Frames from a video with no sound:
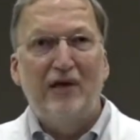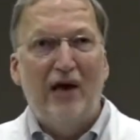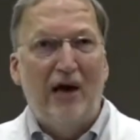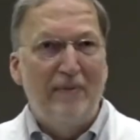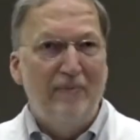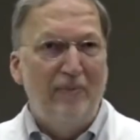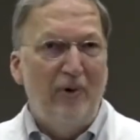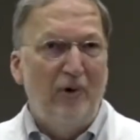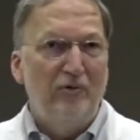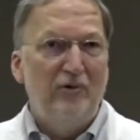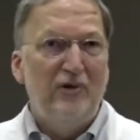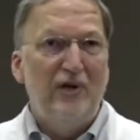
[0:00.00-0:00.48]

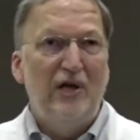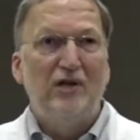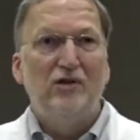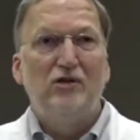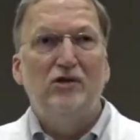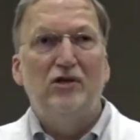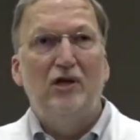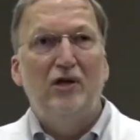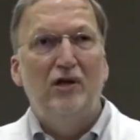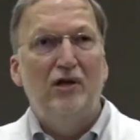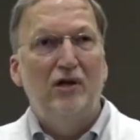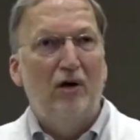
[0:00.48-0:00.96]

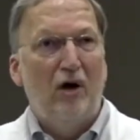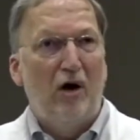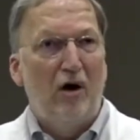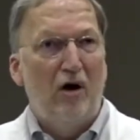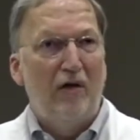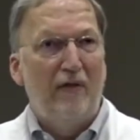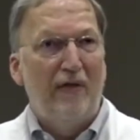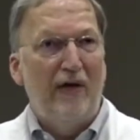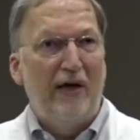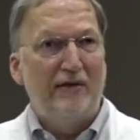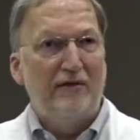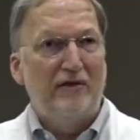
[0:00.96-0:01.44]
hypotension,
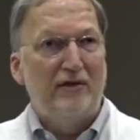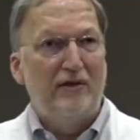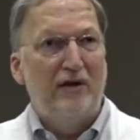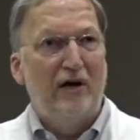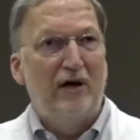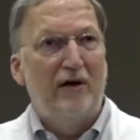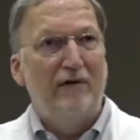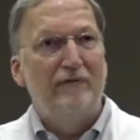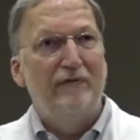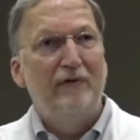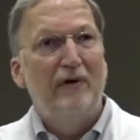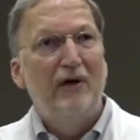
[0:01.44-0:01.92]
all that
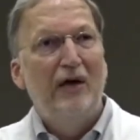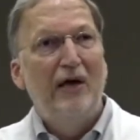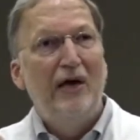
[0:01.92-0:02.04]
stuff.